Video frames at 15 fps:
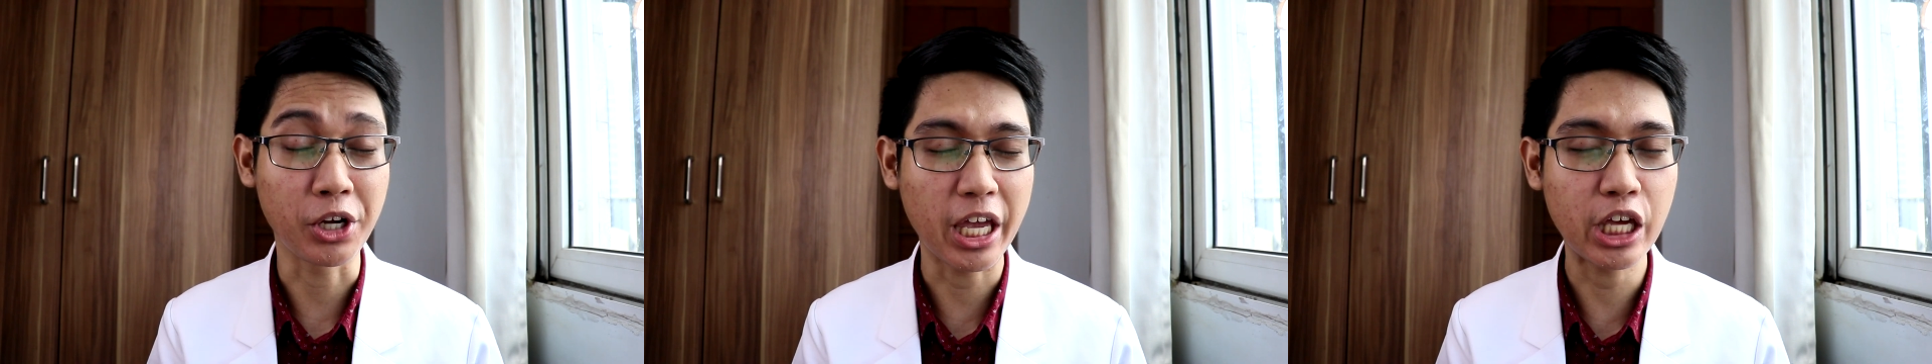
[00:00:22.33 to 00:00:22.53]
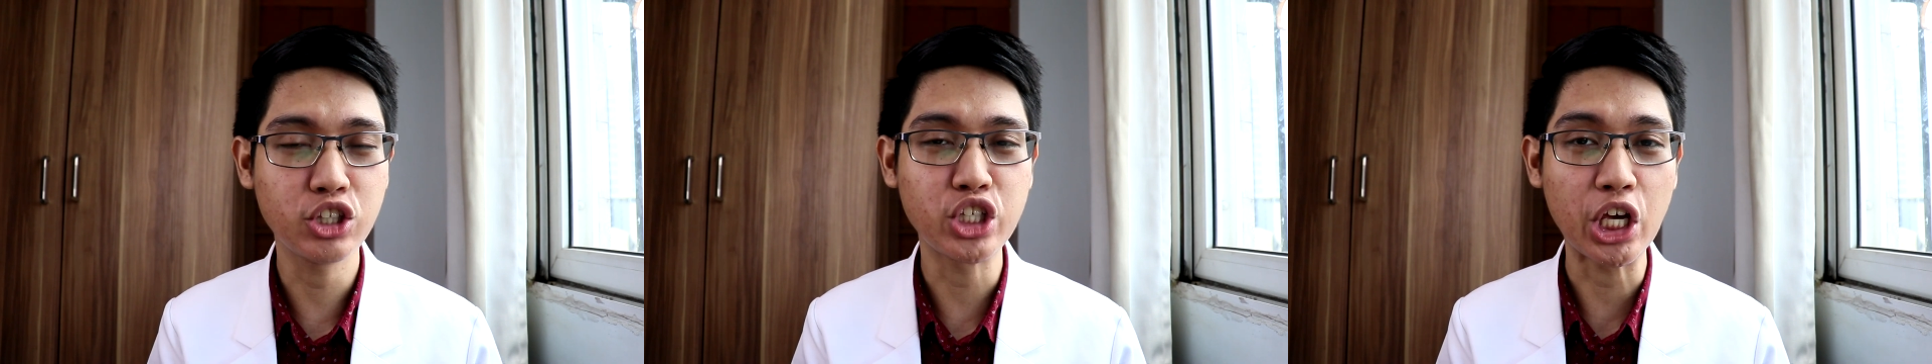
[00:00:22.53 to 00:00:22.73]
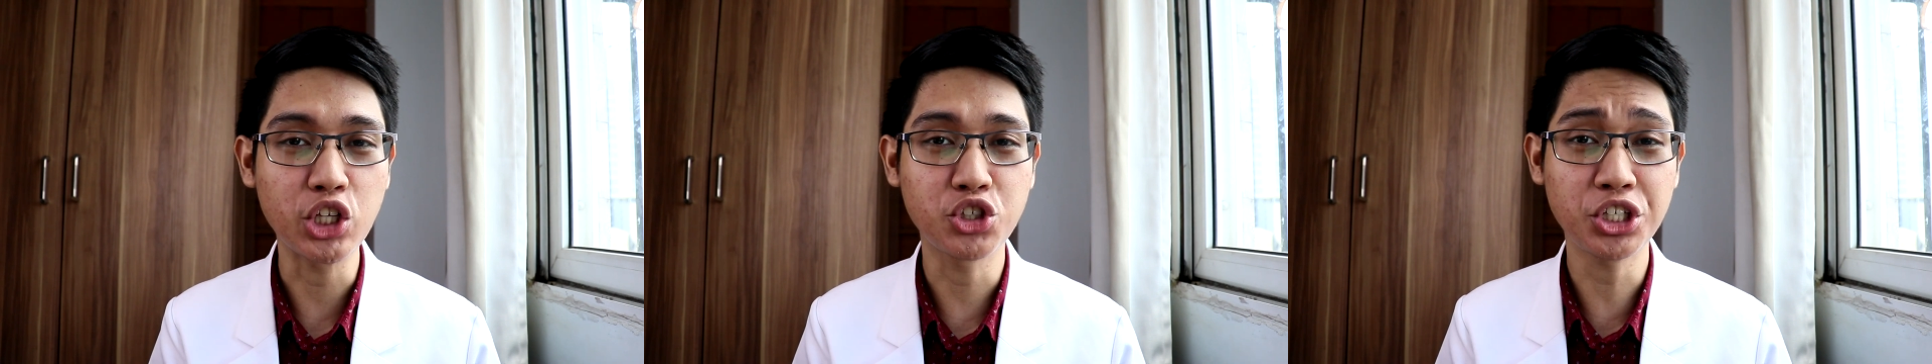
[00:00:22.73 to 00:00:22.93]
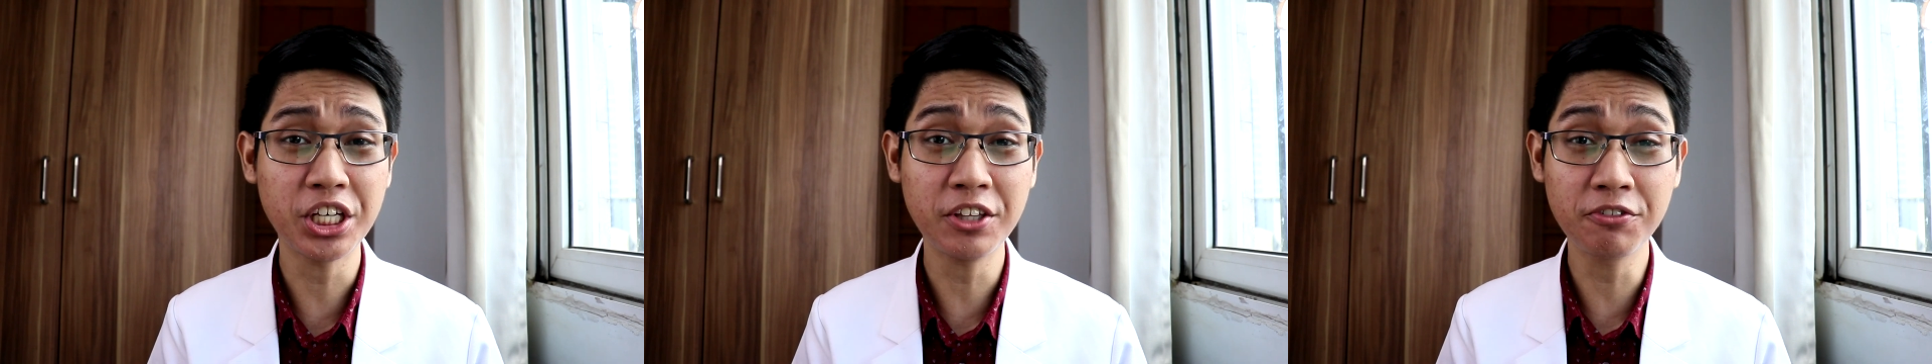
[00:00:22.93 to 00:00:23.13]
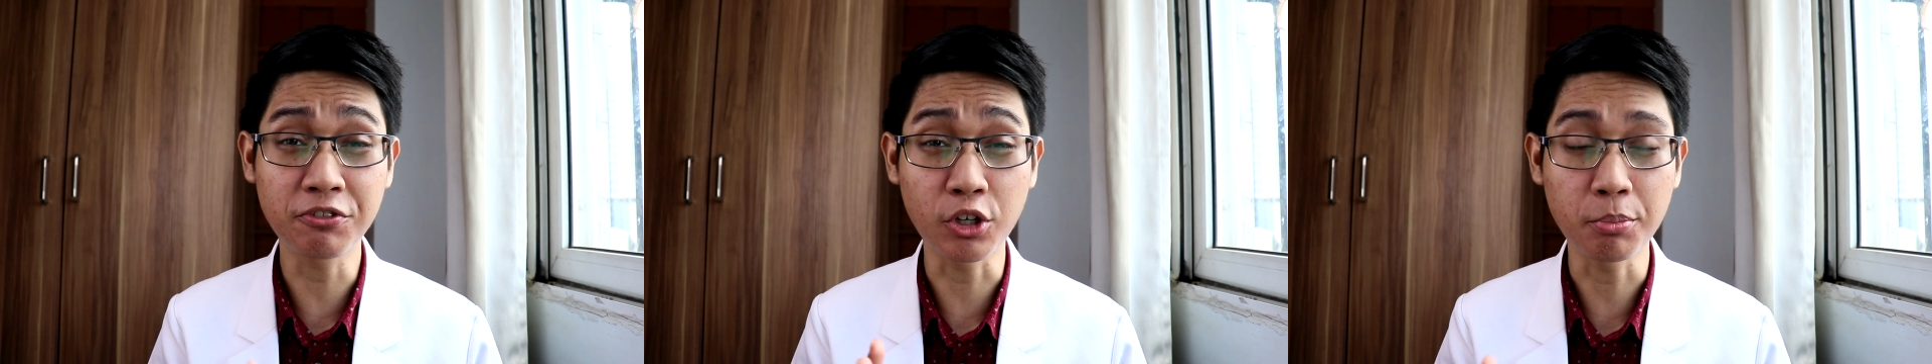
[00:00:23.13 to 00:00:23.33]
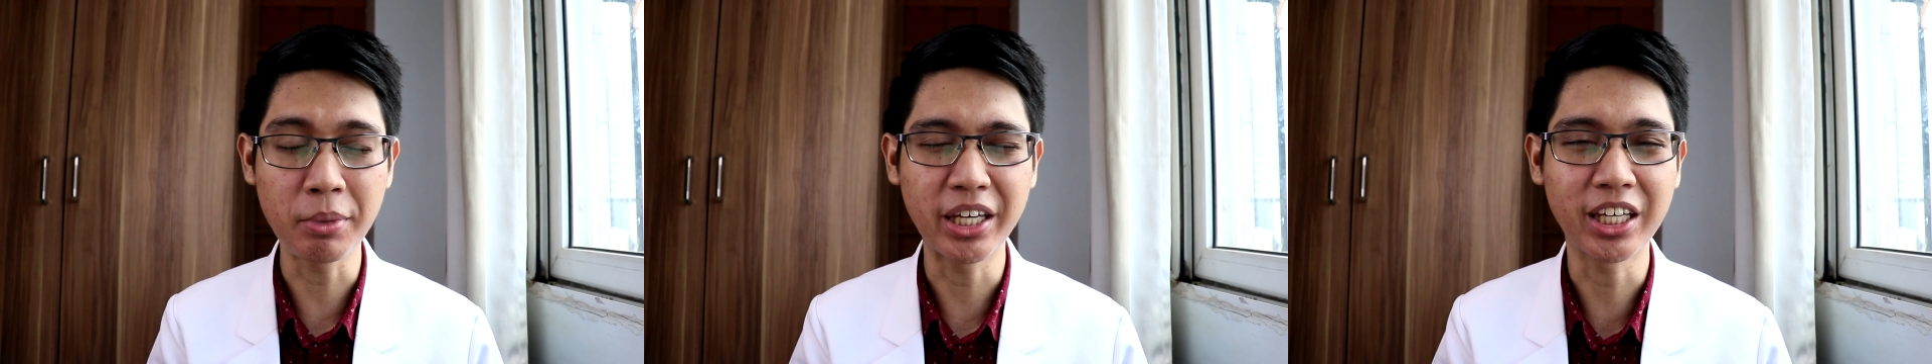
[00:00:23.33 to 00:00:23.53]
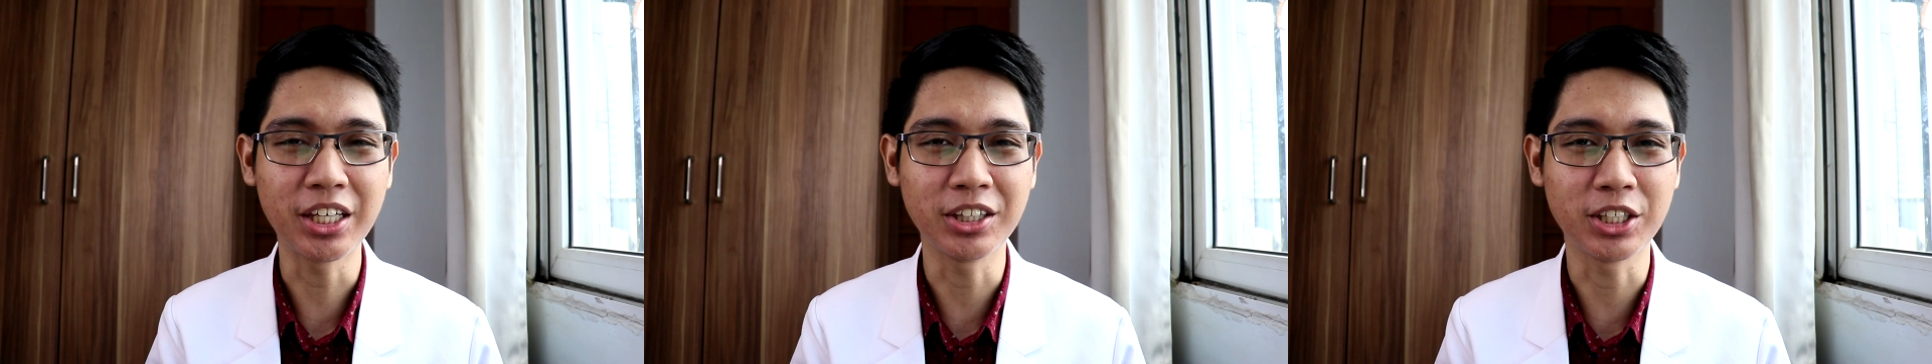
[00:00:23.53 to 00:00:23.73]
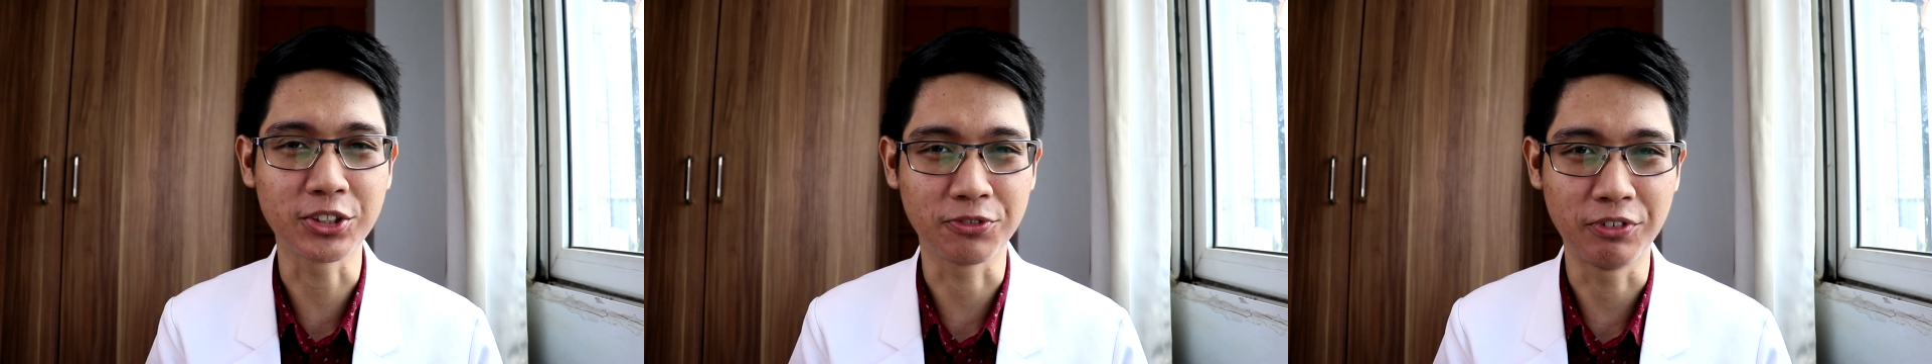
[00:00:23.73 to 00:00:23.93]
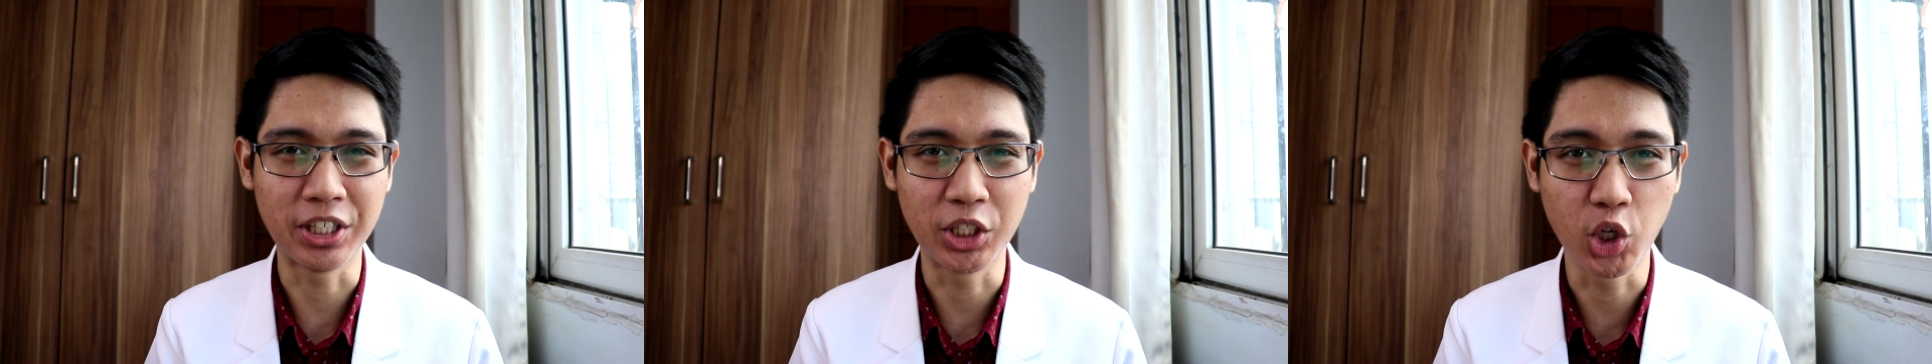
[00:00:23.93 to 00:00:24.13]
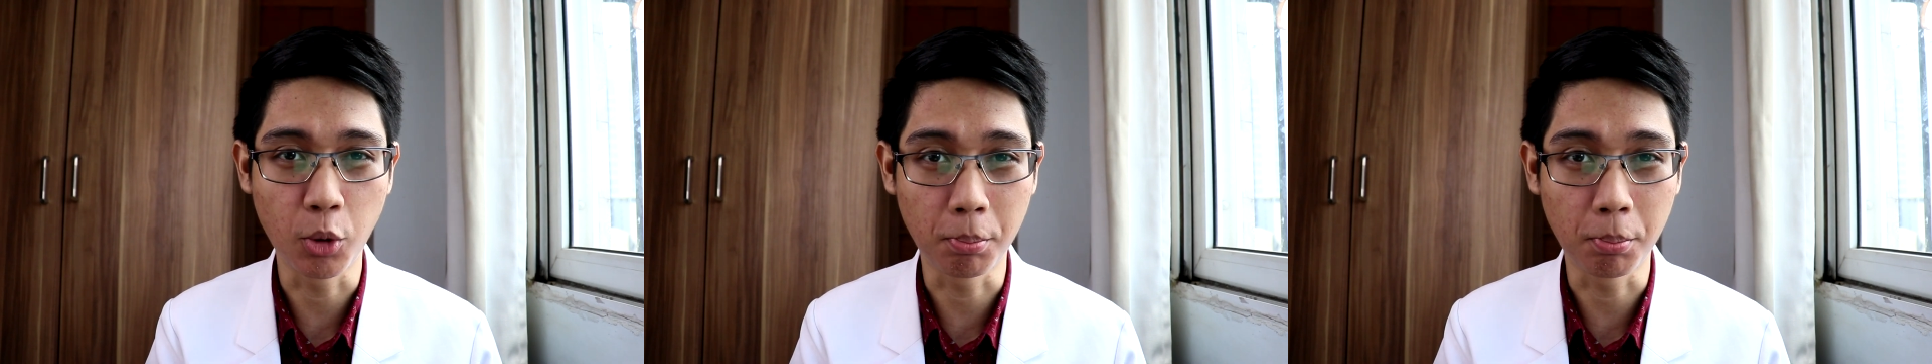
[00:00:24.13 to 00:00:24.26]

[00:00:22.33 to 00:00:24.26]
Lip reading: AJ Chin, for making this video